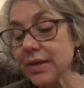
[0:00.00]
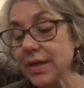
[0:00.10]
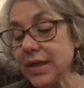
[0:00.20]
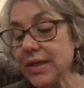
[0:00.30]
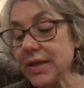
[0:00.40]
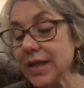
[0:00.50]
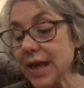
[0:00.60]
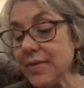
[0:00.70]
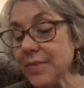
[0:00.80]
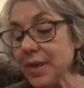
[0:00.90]
In the
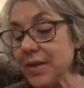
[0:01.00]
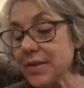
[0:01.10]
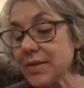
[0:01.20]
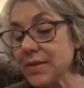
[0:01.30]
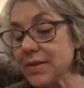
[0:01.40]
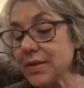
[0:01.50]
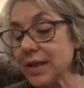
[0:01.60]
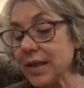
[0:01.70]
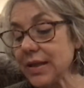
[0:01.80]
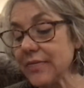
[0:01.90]
nine months
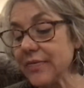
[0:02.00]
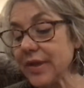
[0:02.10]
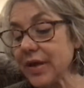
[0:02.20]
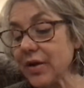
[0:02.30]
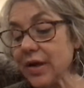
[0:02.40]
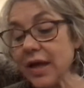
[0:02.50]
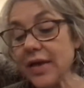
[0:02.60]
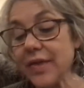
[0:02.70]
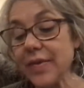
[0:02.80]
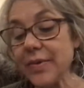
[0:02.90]
they lived there,
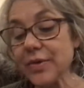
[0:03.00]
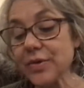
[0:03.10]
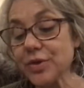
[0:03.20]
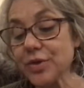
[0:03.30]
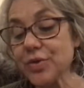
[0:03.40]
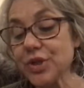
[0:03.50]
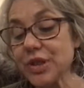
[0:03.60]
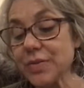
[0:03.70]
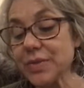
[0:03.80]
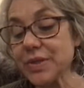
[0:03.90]
they built two
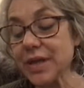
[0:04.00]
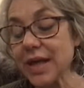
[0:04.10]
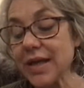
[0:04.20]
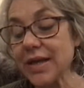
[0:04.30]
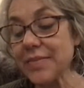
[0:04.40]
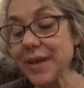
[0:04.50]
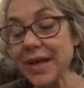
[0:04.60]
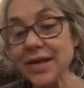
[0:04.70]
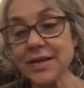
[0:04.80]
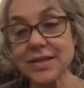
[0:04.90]
ships, and in
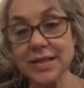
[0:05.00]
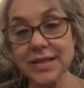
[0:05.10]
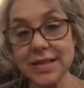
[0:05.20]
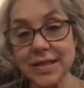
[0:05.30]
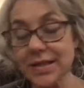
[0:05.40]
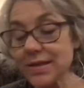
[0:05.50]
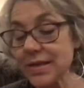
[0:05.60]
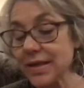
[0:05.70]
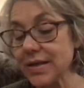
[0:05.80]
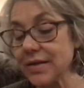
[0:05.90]
May
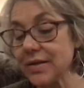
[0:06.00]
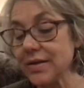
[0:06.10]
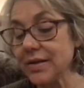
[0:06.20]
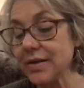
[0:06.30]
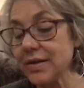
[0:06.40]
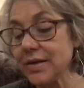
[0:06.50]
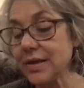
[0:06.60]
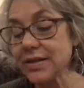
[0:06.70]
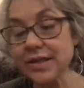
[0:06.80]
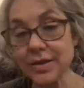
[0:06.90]
1610,
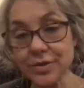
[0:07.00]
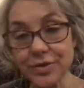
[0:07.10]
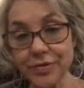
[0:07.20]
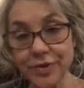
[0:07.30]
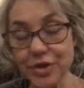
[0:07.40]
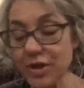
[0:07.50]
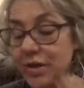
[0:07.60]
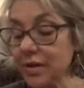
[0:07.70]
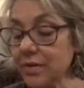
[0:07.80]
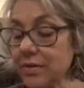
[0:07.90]
they sailed to
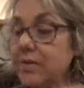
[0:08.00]
Virginia.